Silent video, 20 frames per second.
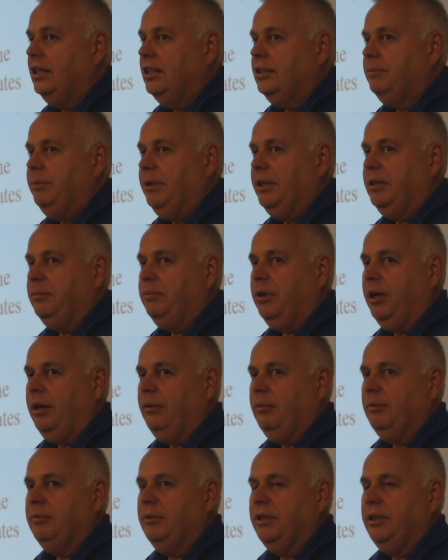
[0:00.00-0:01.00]
spend
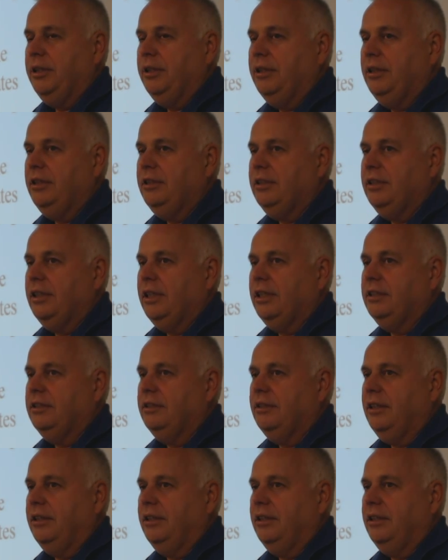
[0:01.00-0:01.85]
probably these days.